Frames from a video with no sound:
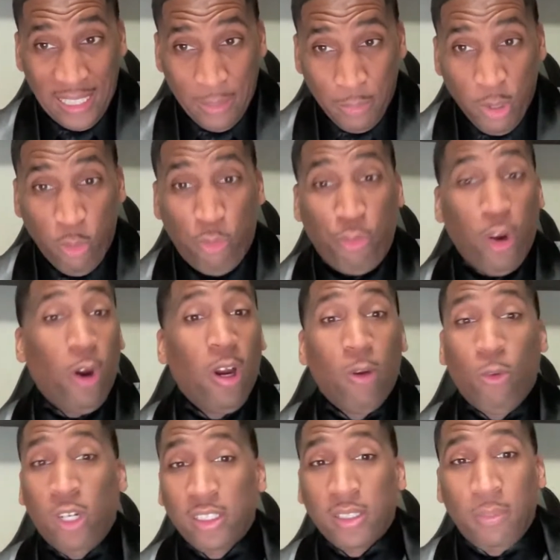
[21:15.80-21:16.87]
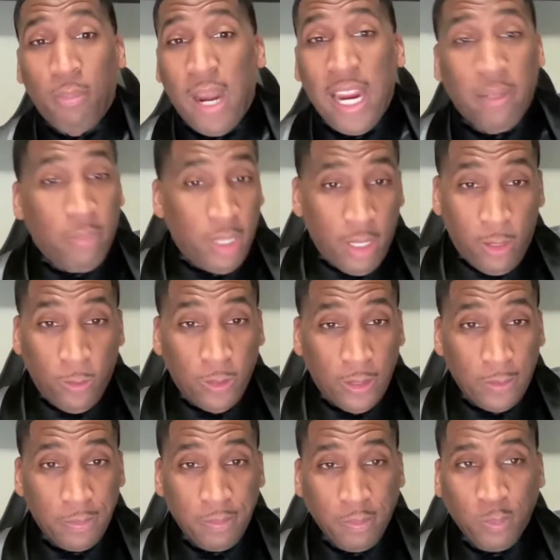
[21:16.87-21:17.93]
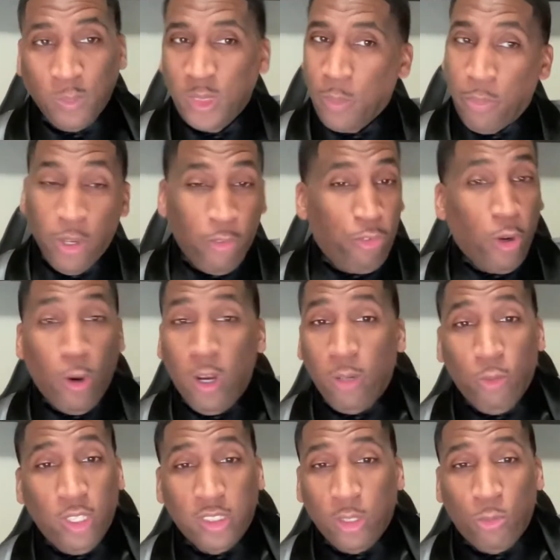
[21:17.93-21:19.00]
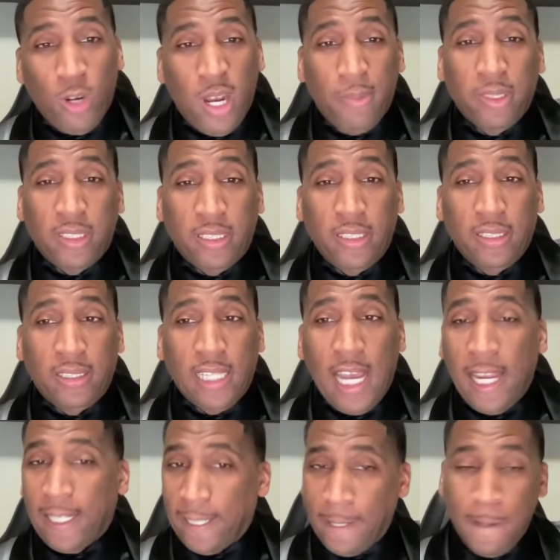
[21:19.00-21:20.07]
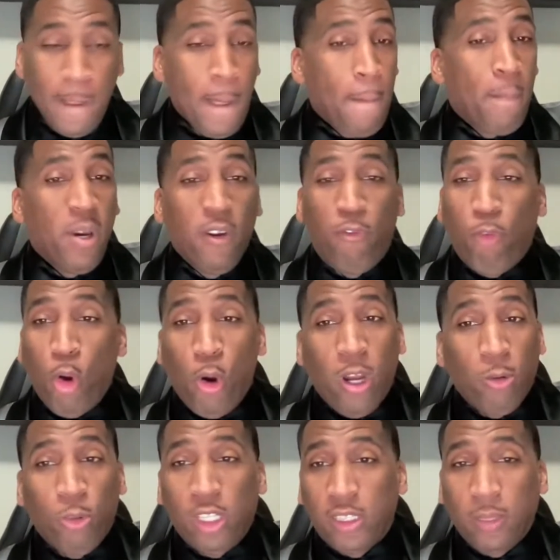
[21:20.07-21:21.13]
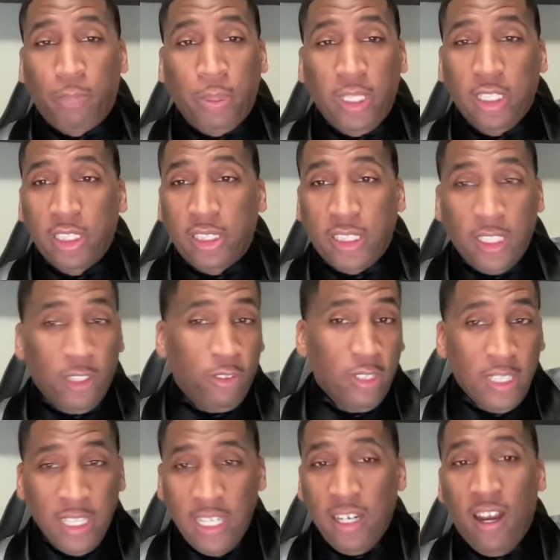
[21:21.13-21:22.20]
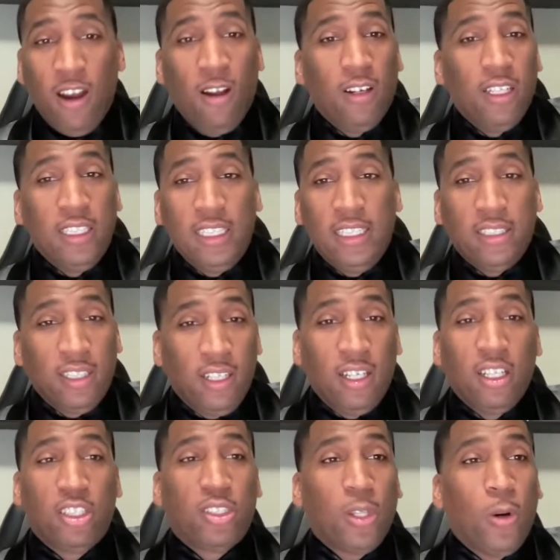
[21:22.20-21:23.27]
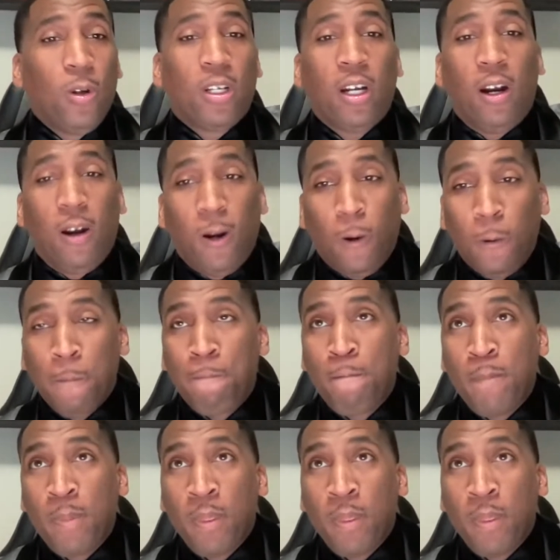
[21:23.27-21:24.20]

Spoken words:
before it was a Mike Maloney, before it was a Robert Kiyosaki, before it was a Peter Schiff, and all of these other so-called